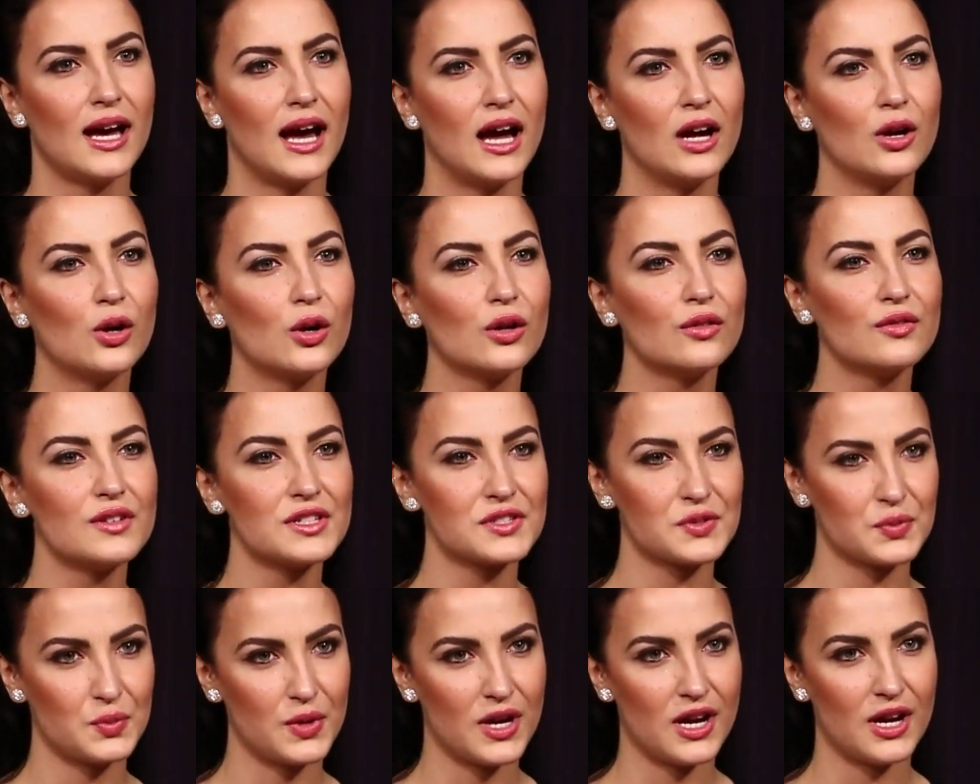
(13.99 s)
I
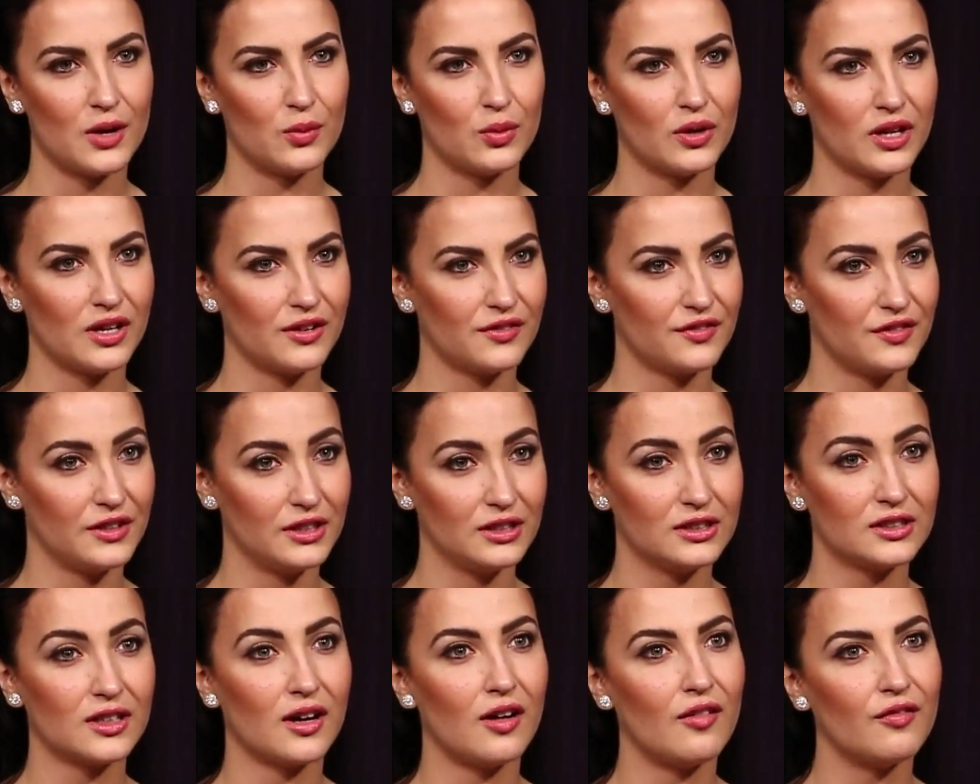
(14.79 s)
always wear what I
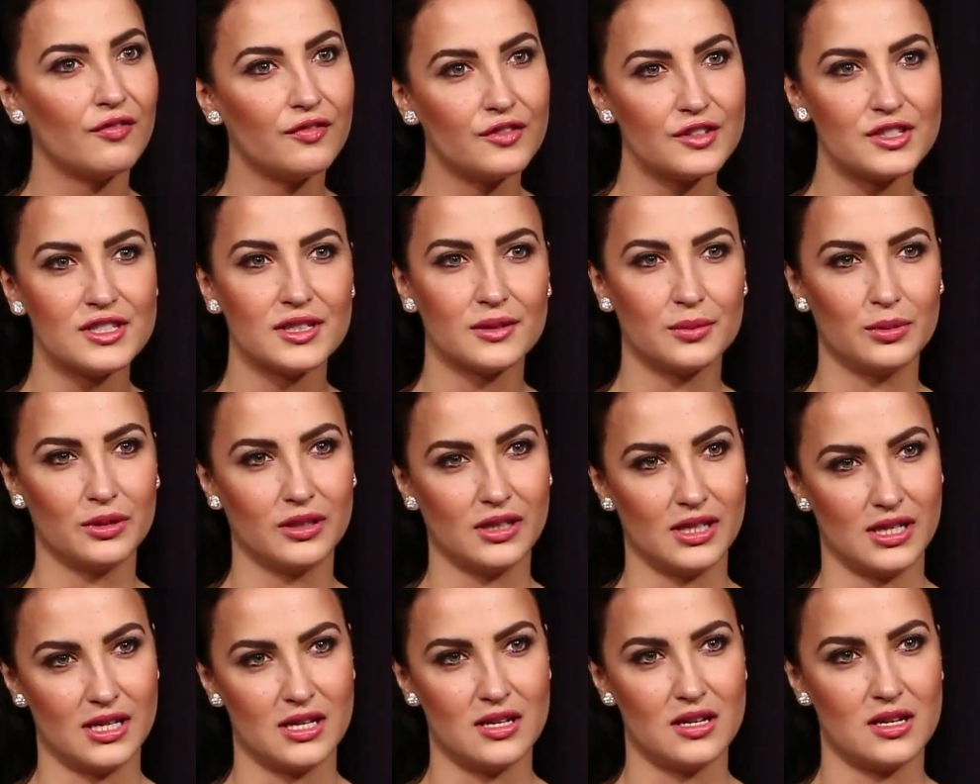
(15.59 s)
feel
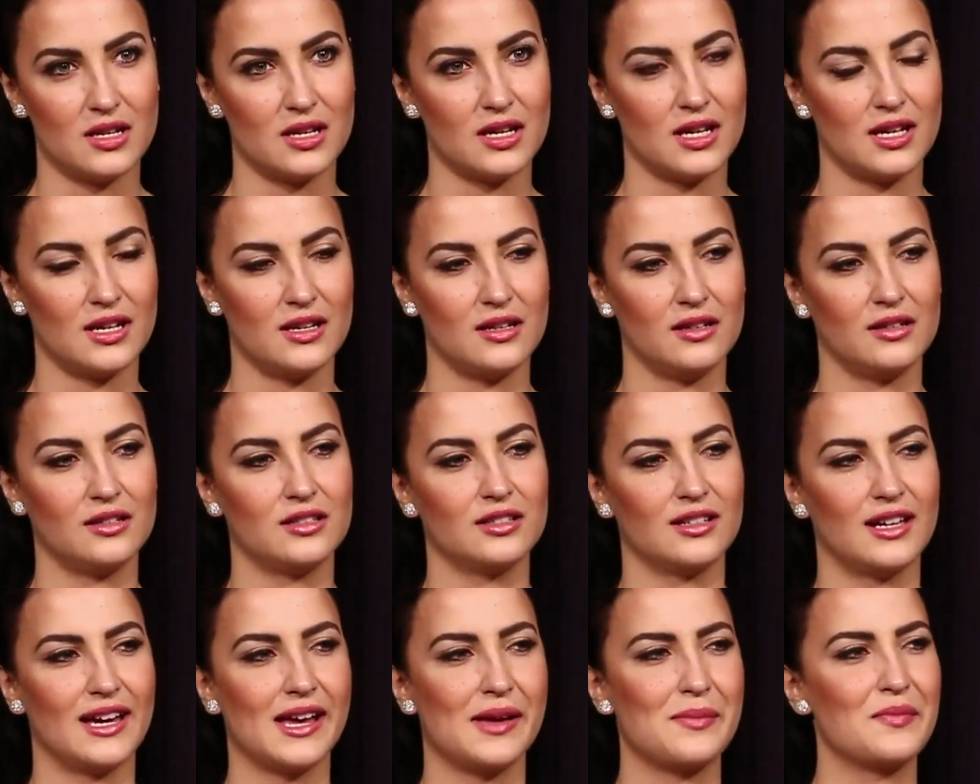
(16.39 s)
comfortable in,
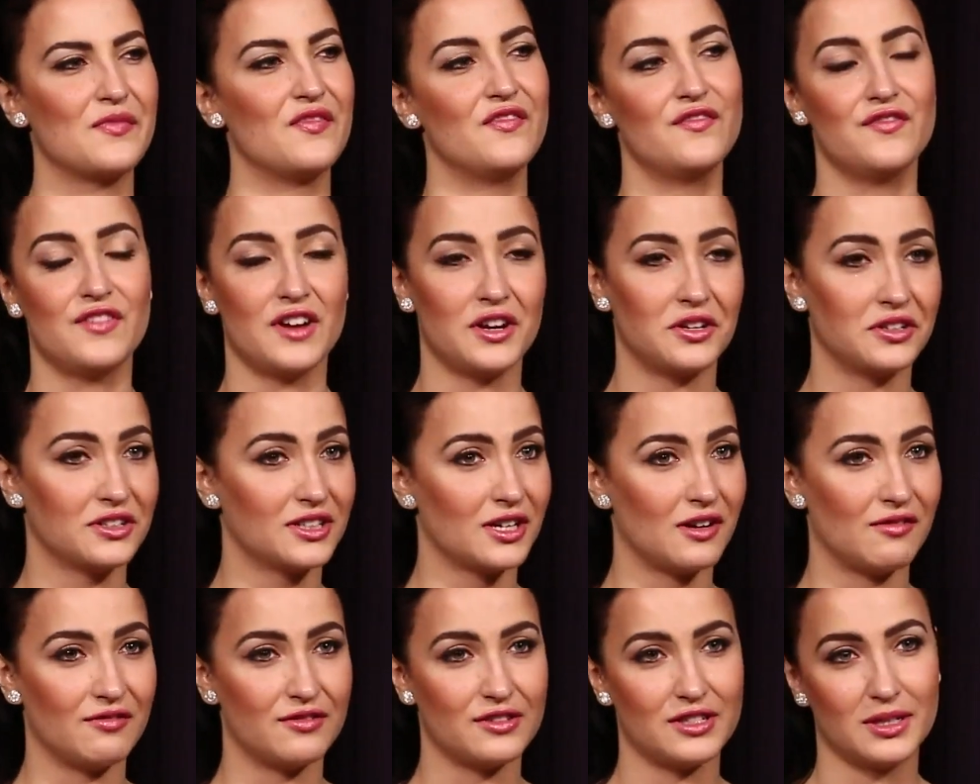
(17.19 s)
and I'm very
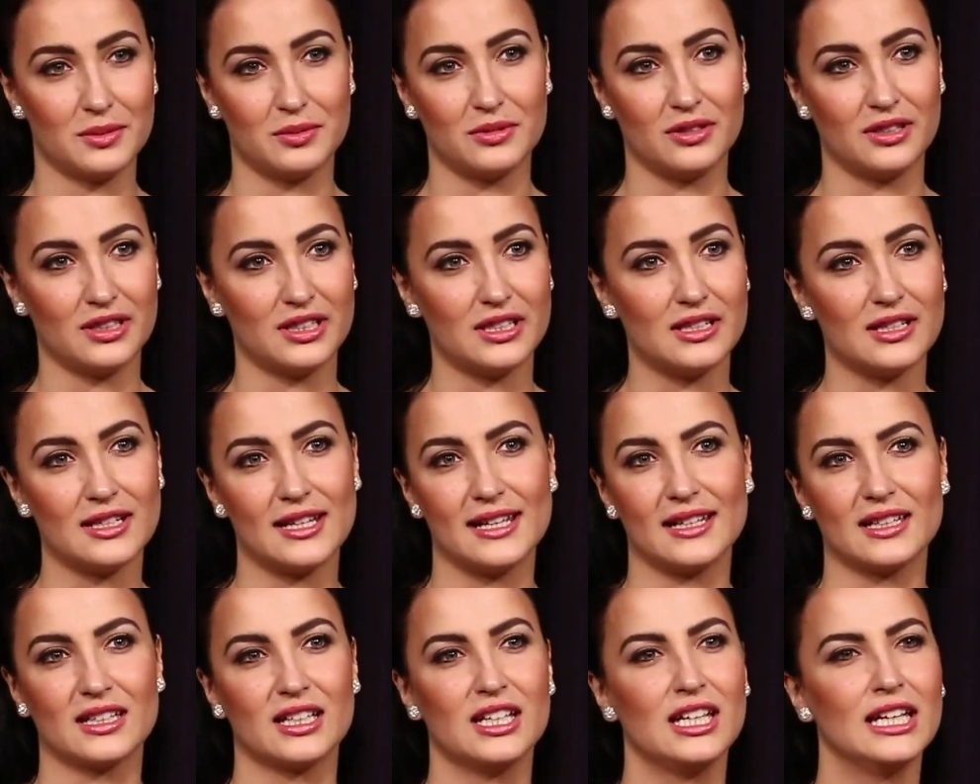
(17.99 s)
comfortable in
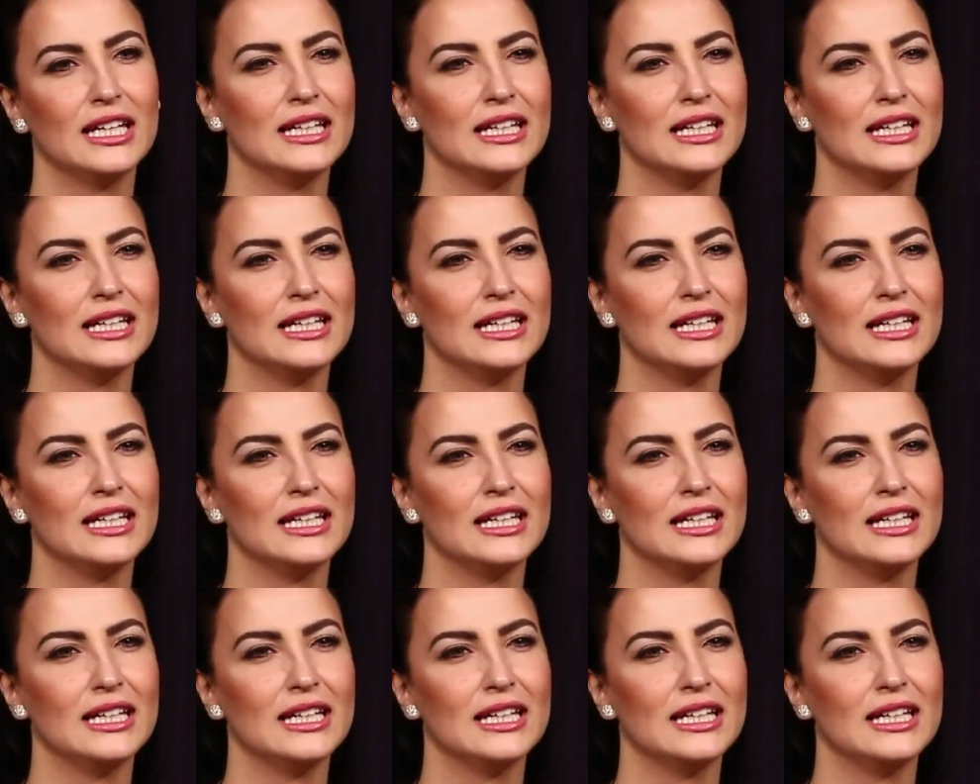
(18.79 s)
like